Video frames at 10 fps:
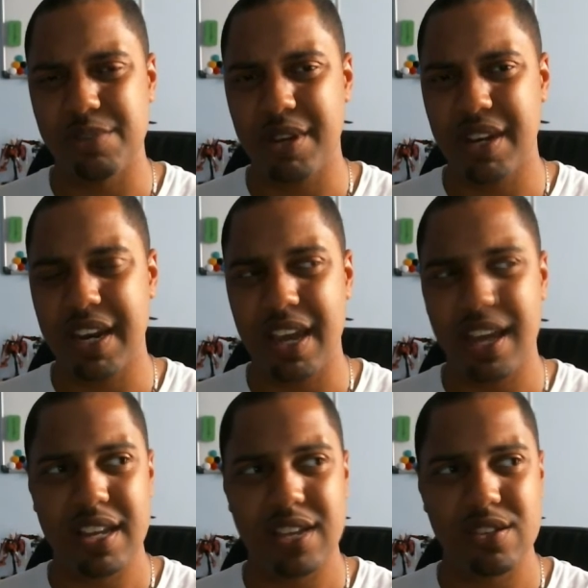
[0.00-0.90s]
But then again,
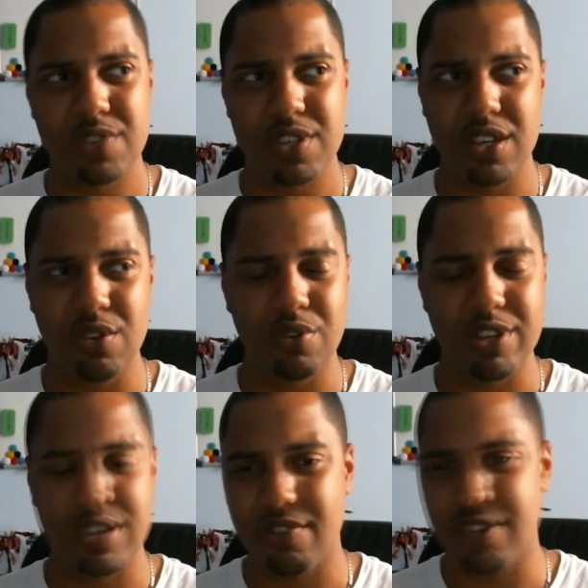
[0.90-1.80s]
I guess obviously all the
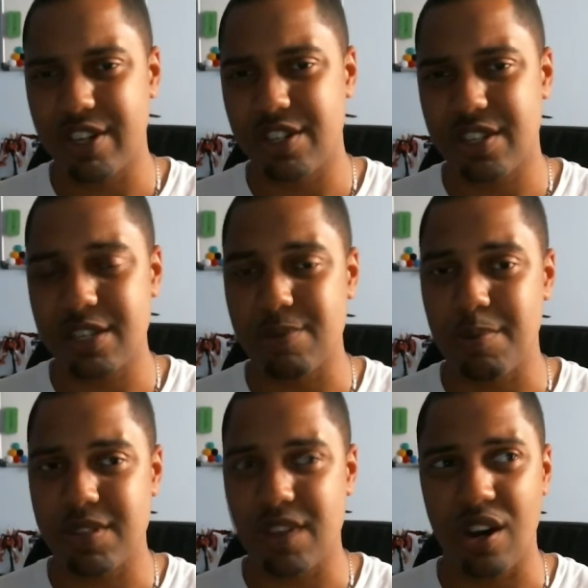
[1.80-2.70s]
rest of the Oration 6
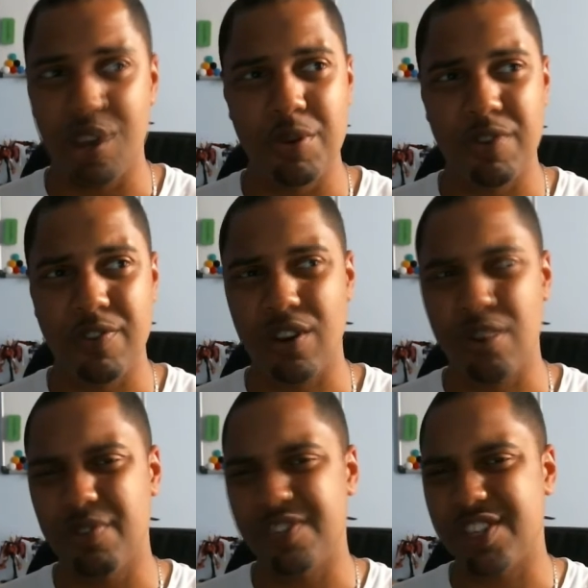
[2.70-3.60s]
members, they are moving
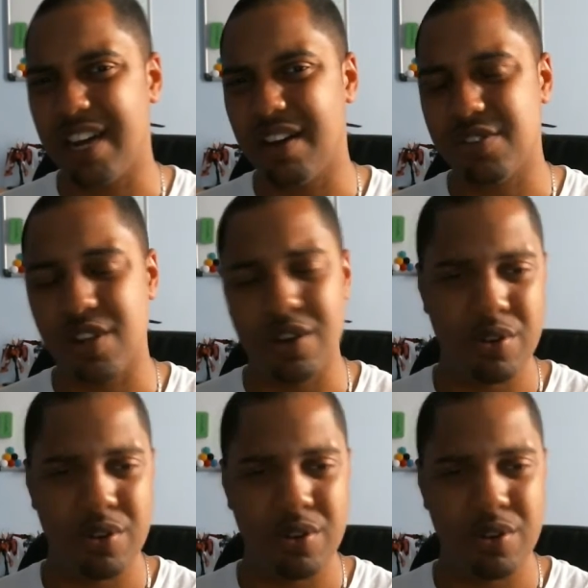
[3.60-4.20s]
along with Jalal, so